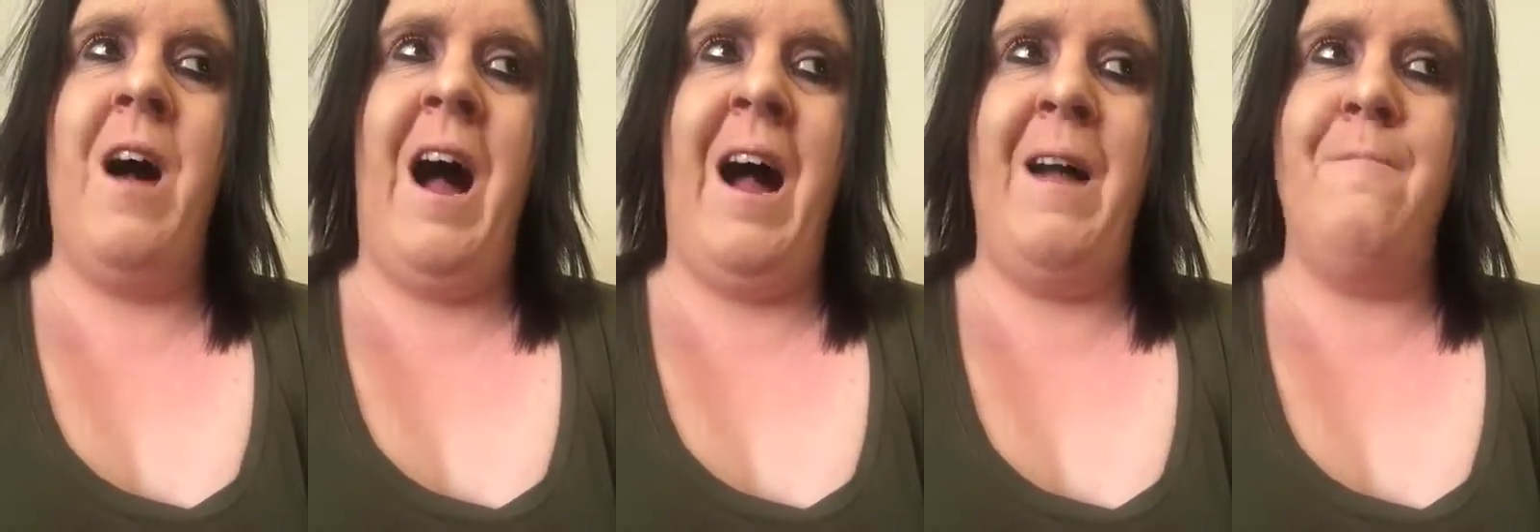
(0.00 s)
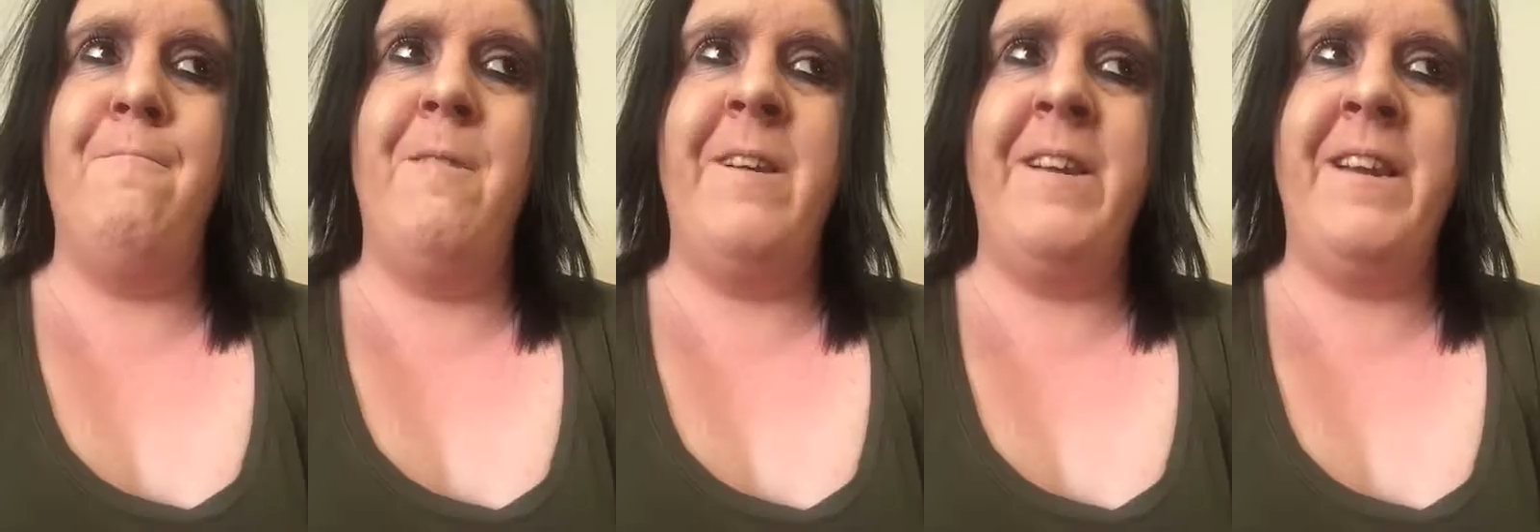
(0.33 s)

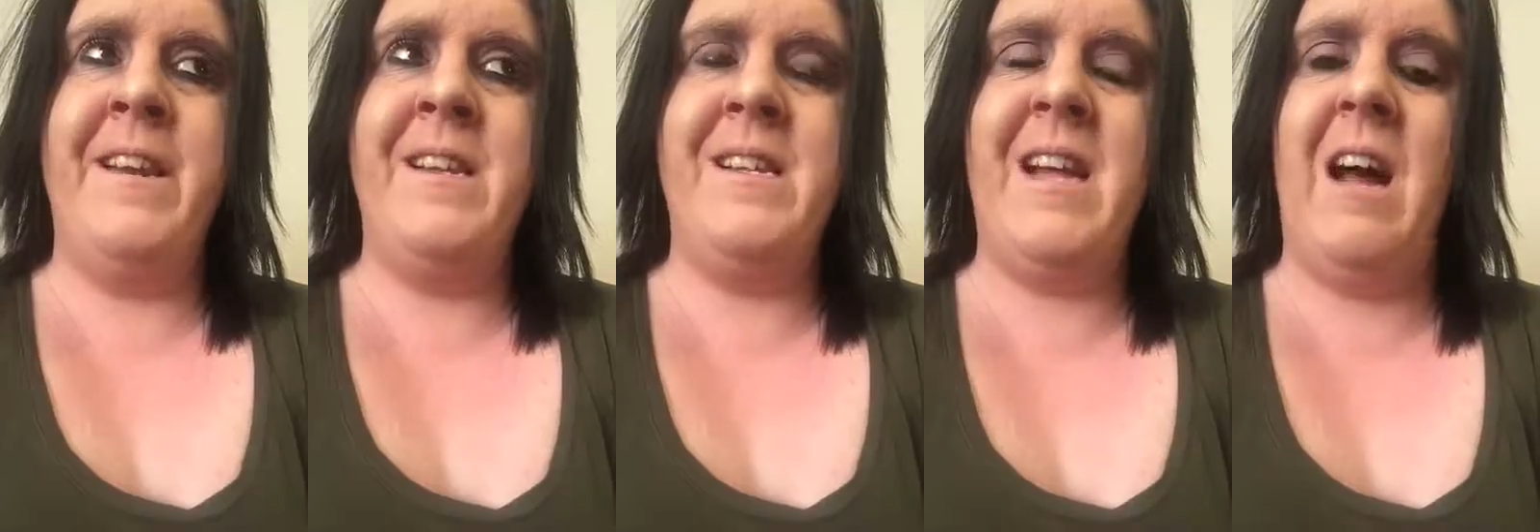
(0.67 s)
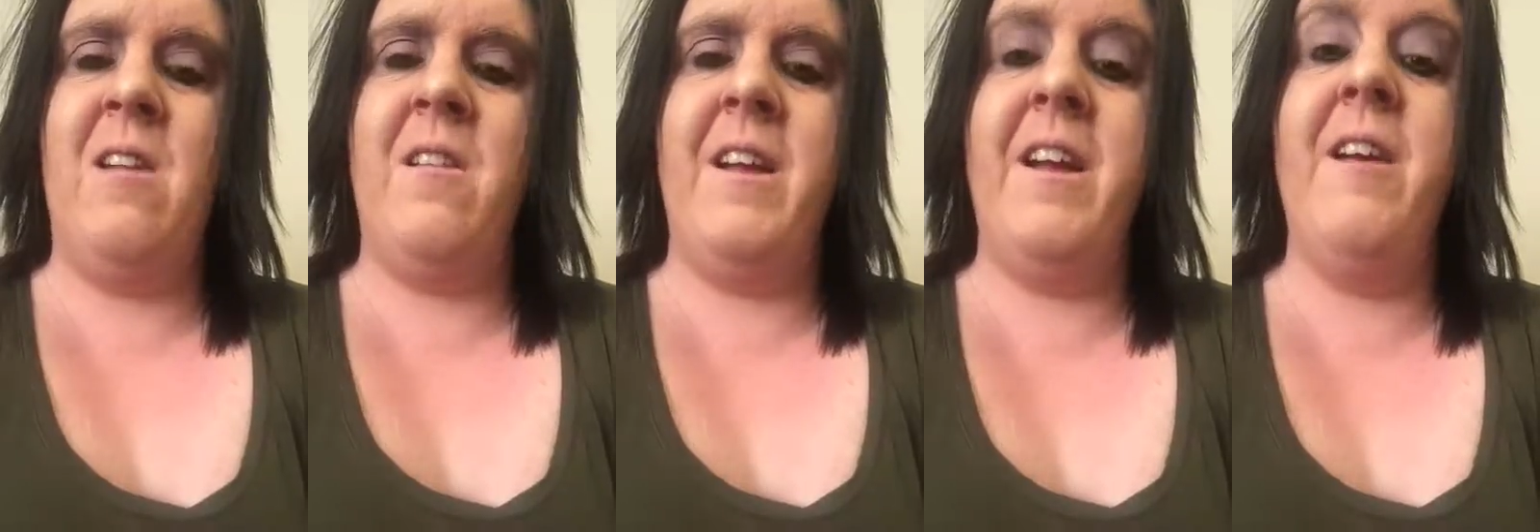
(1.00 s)
I've been
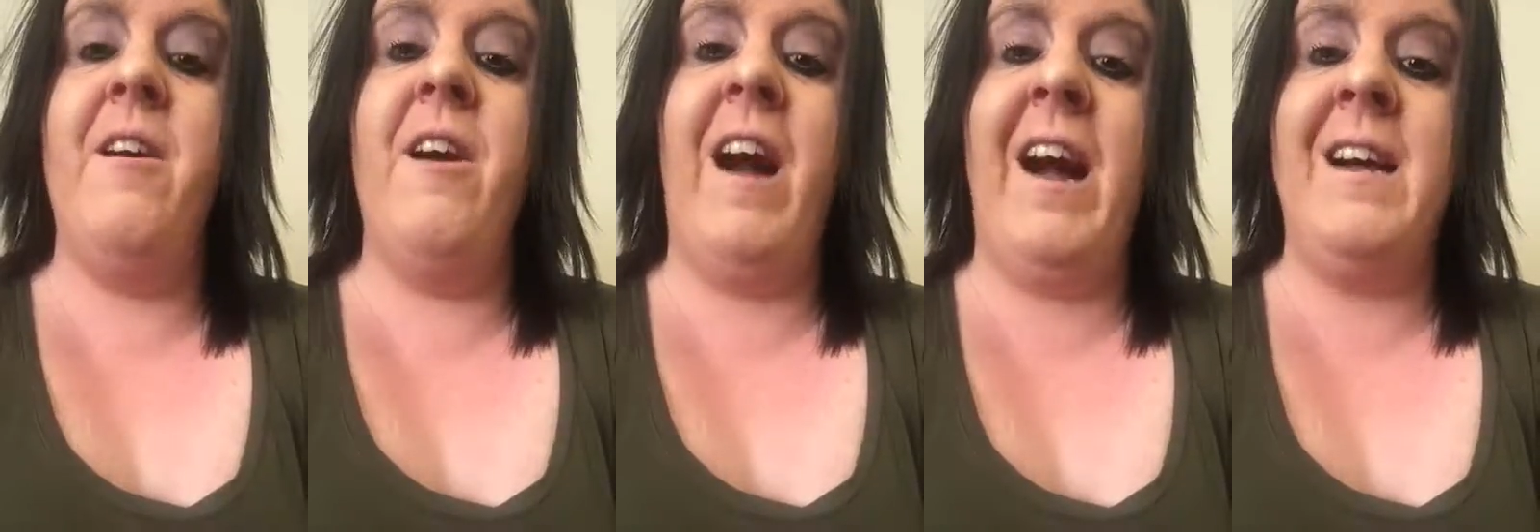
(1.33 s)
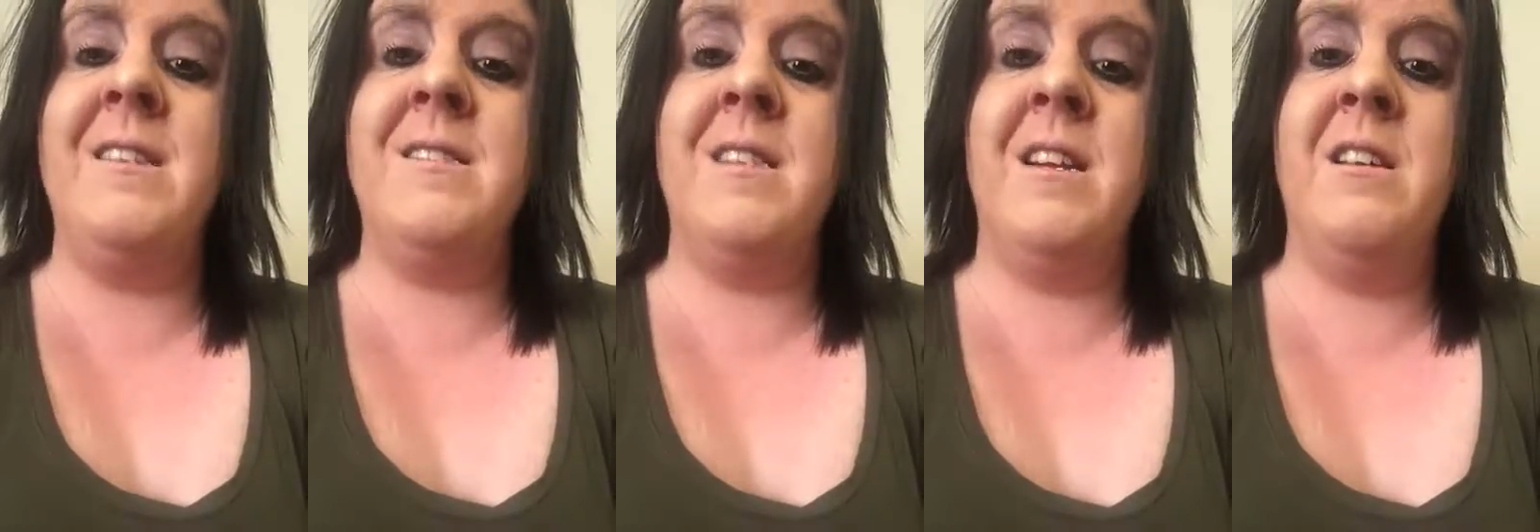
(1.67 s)
telling you
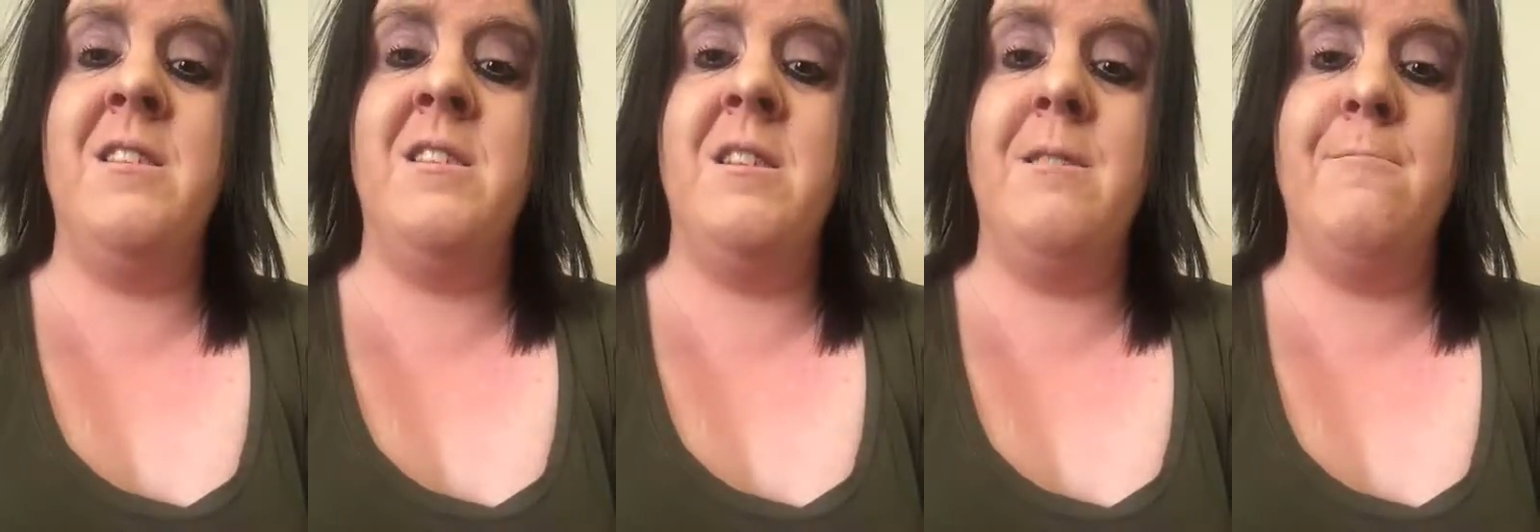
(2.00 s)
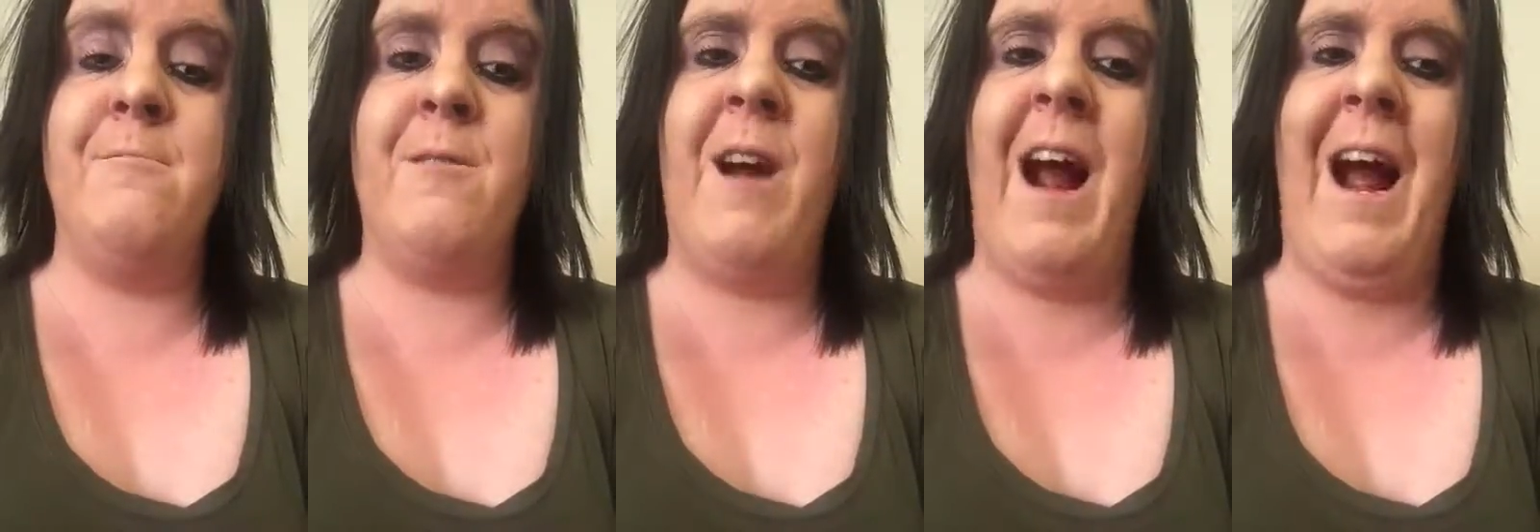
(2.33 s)
guys to
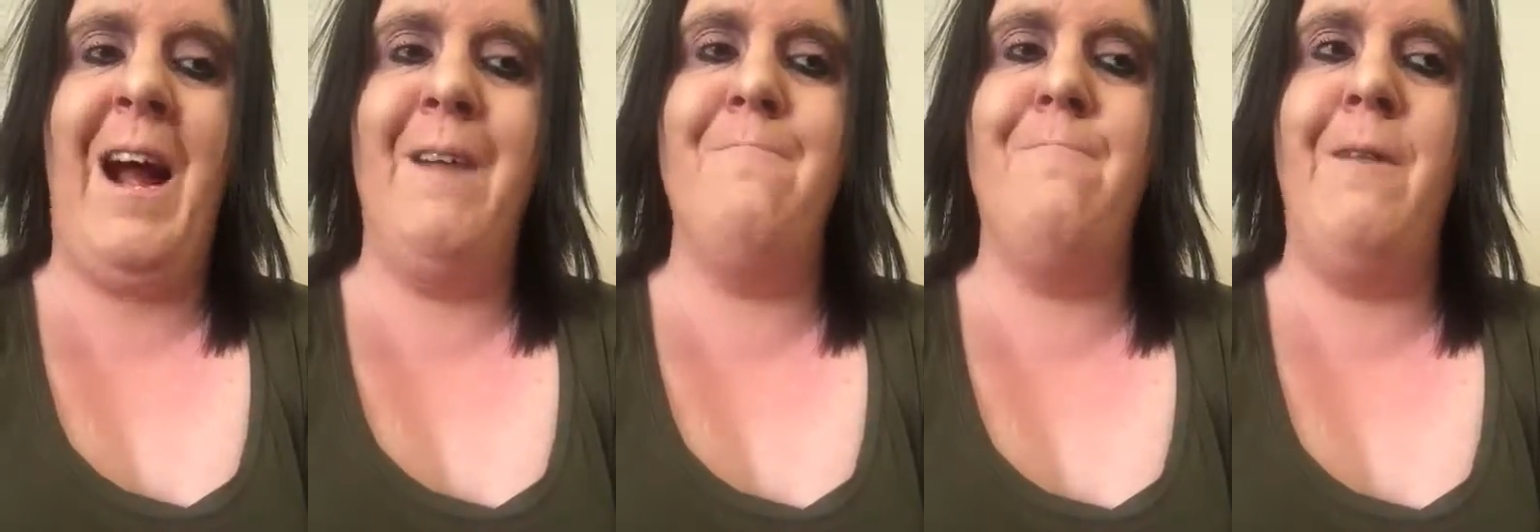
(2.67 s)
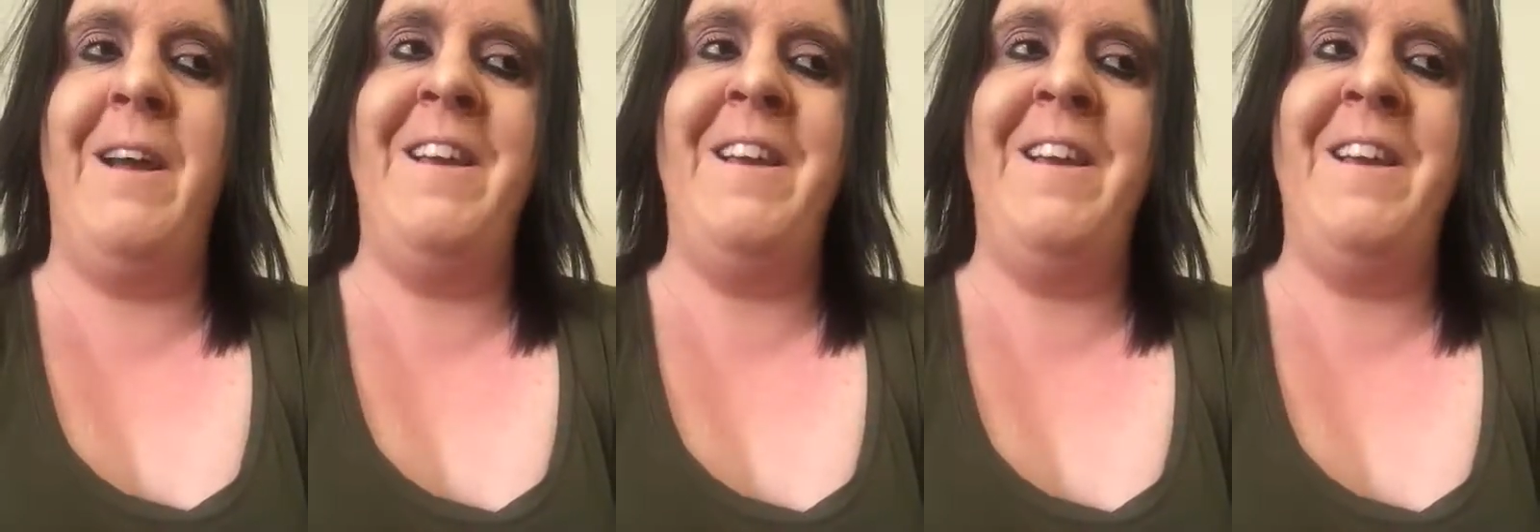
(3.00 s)
subscribe,